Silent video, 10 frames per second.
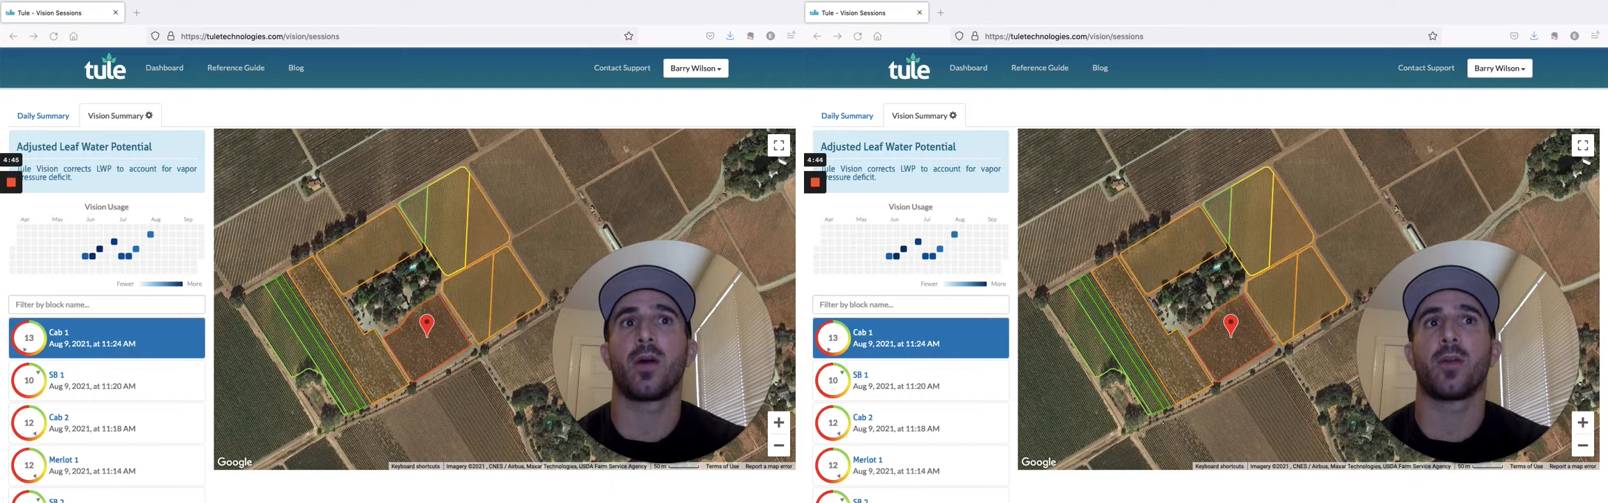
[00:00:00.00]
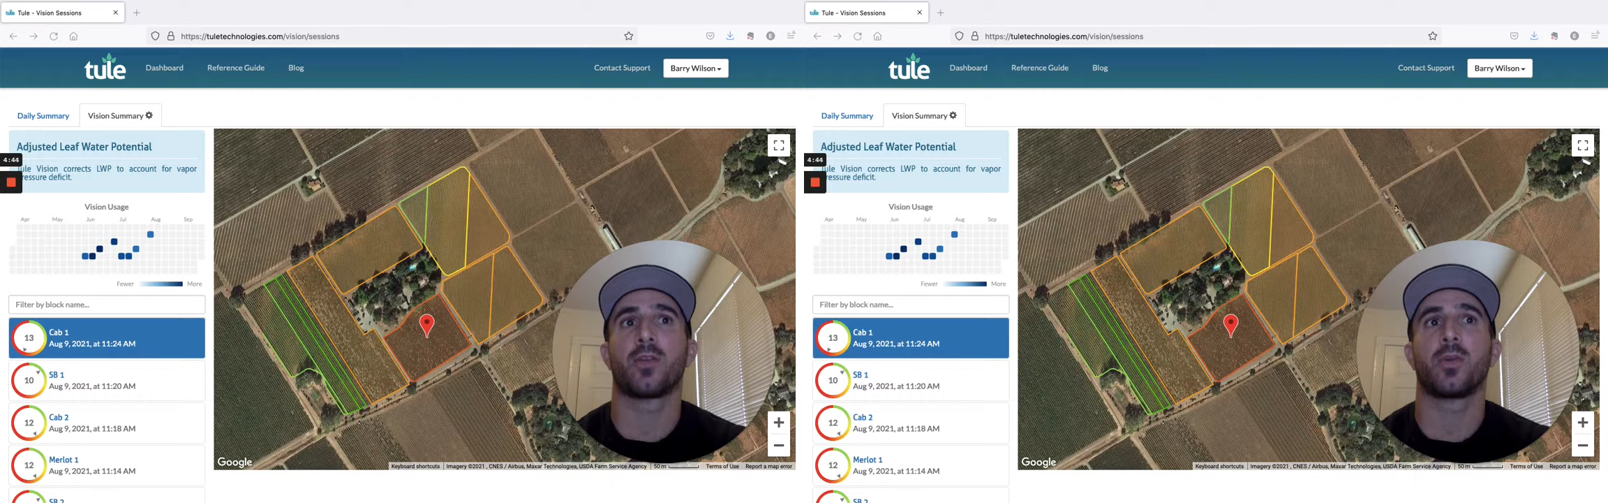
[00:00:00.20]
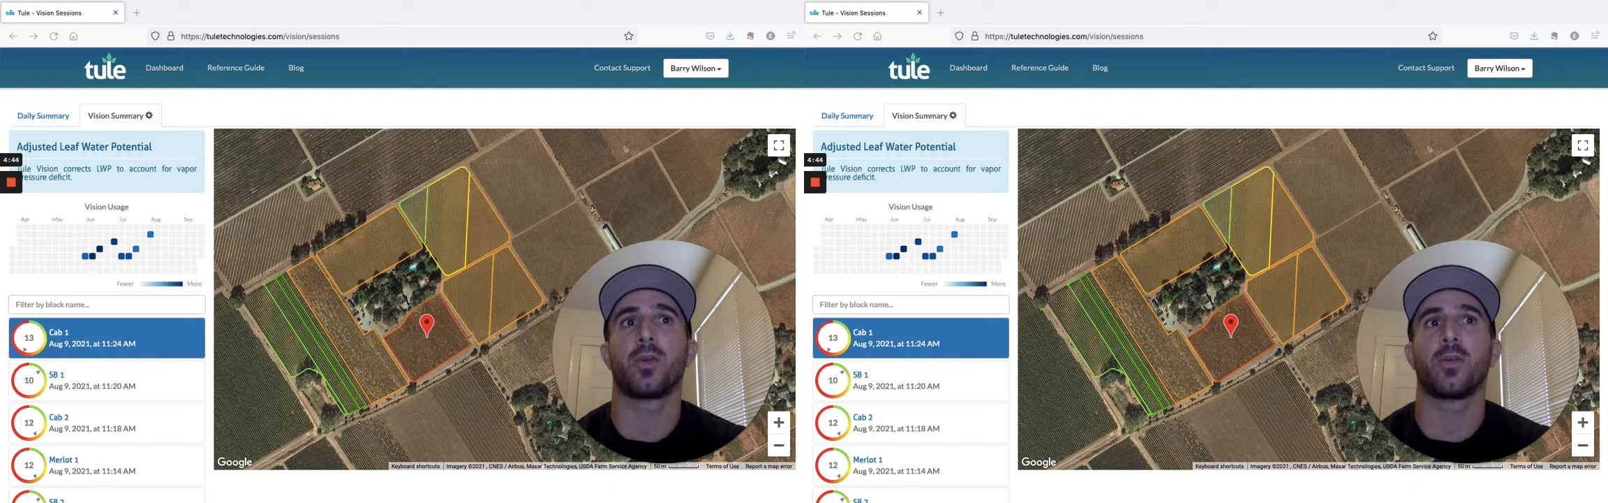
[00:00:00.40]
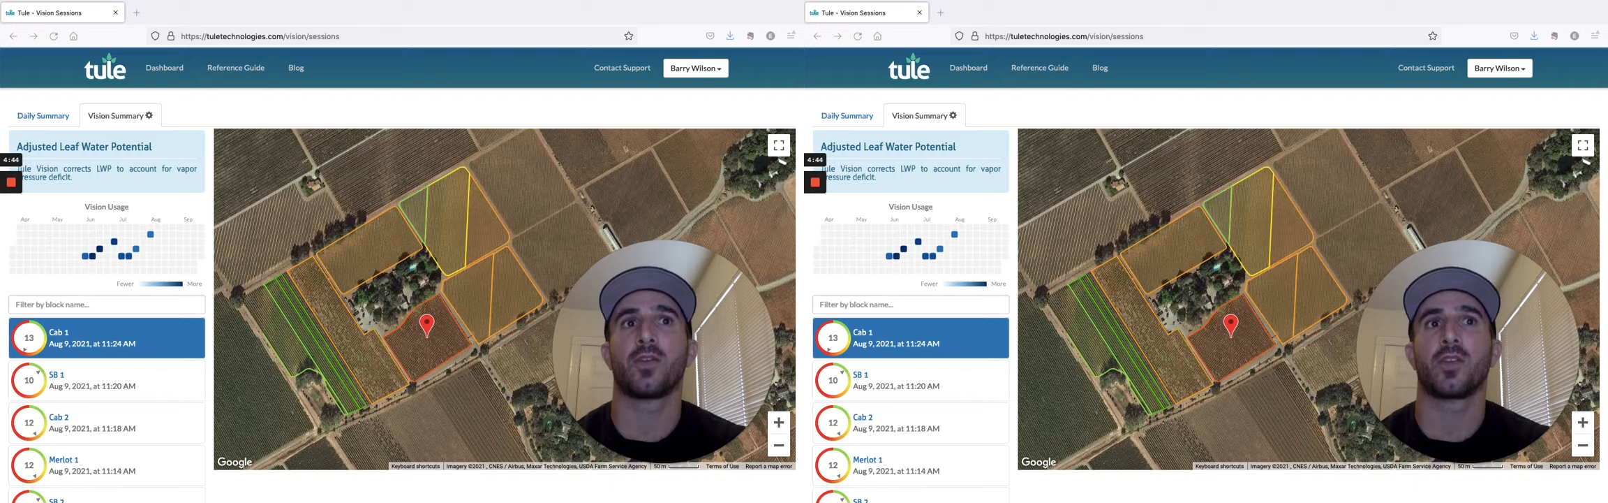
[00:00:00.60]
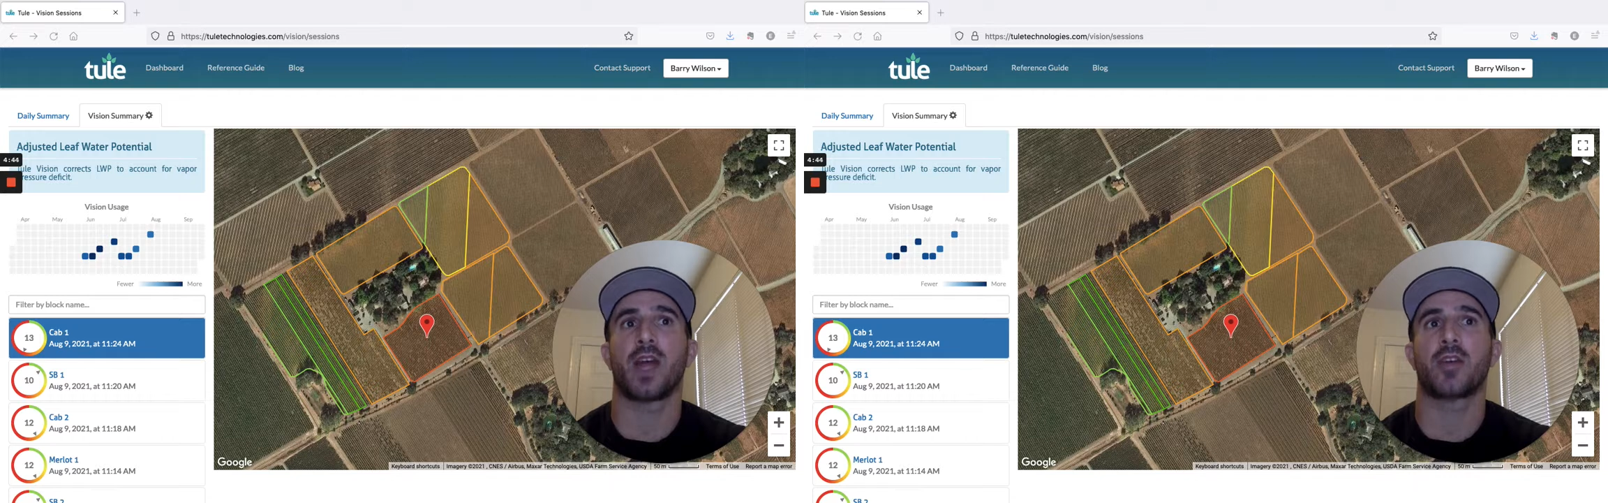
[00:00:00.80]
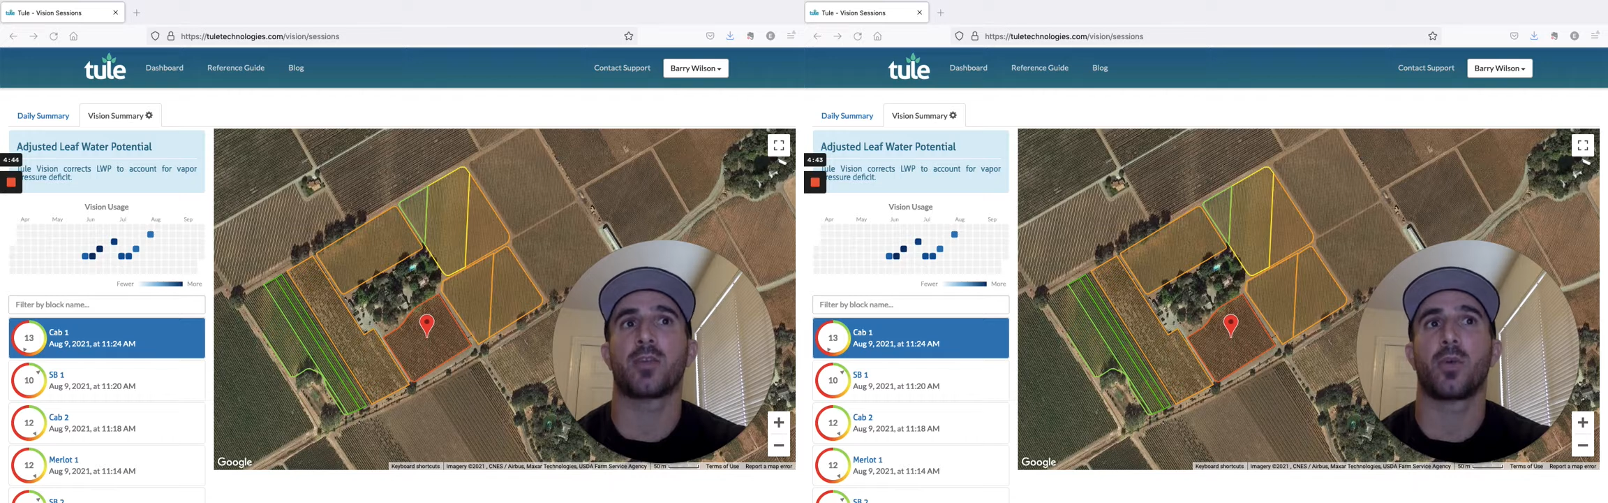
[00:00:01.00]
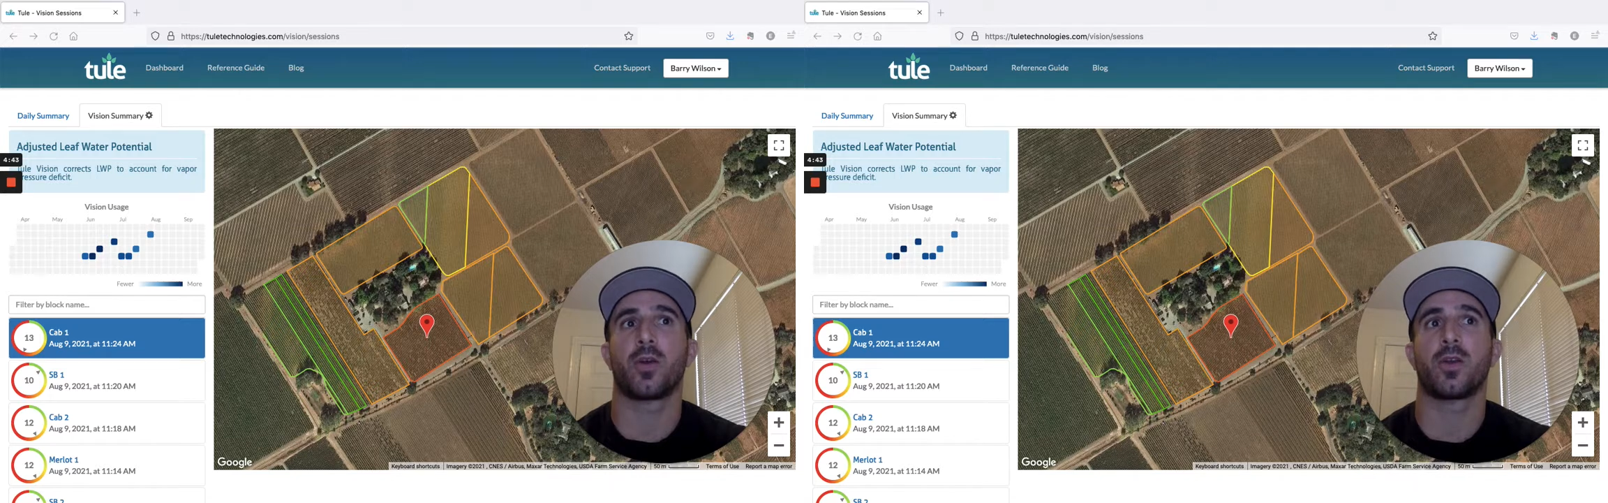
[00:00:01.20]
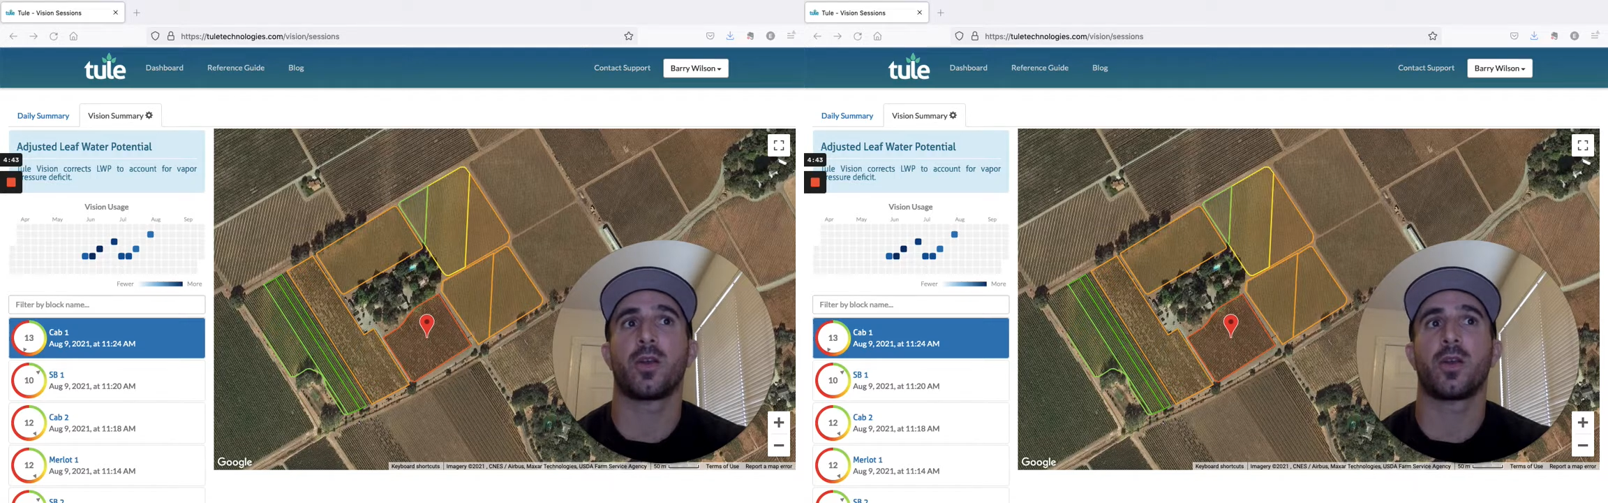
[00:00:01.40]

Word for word: on the Tule Vision dashboard.